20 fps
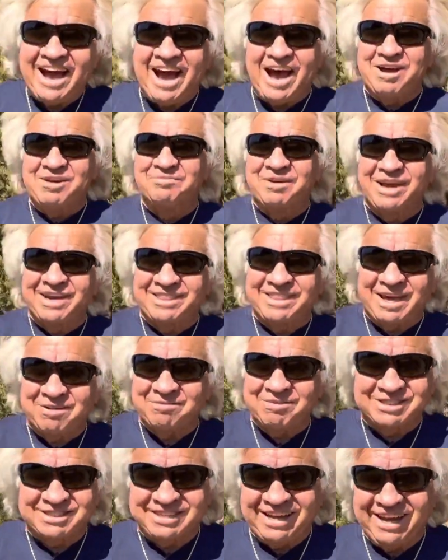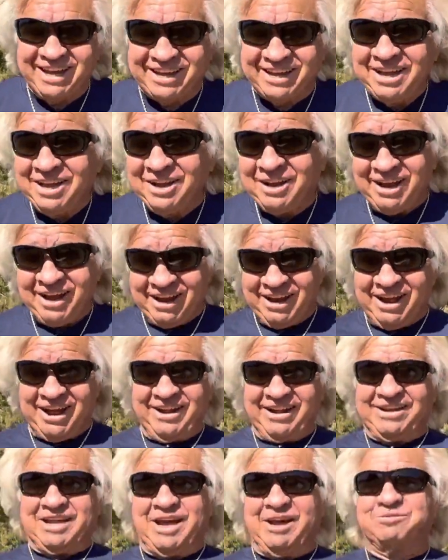I make that mistake a lot
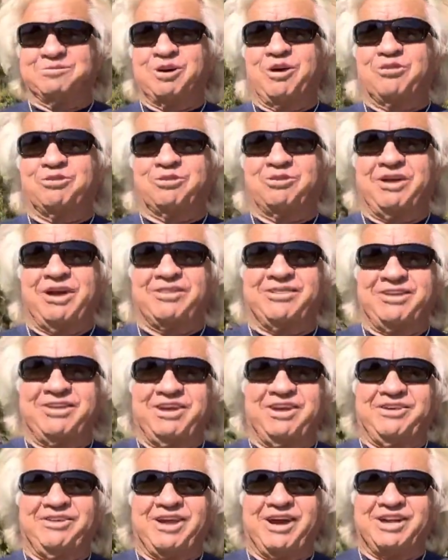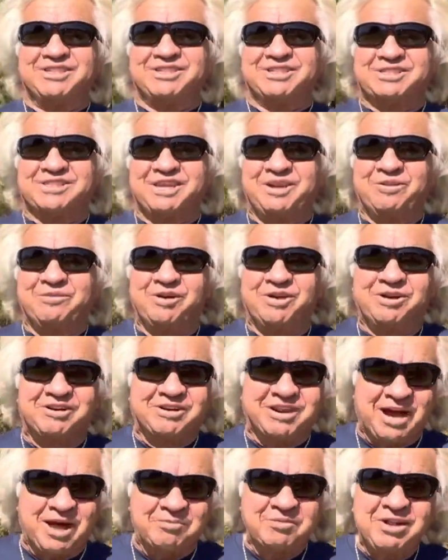of times all throughout the year, not just in the
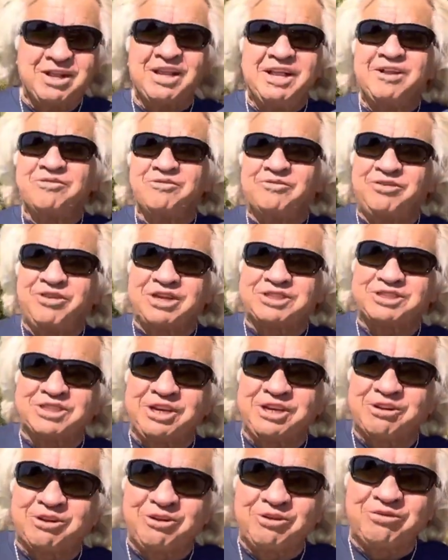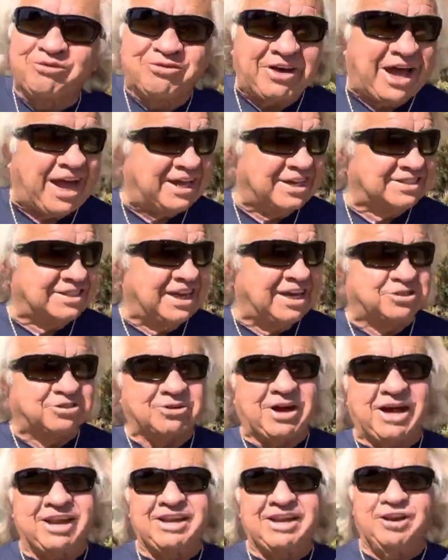wintertime. Fishing too fast, that's
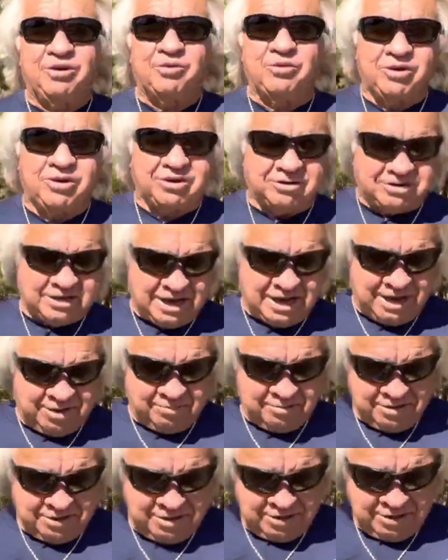right. In the wintertime,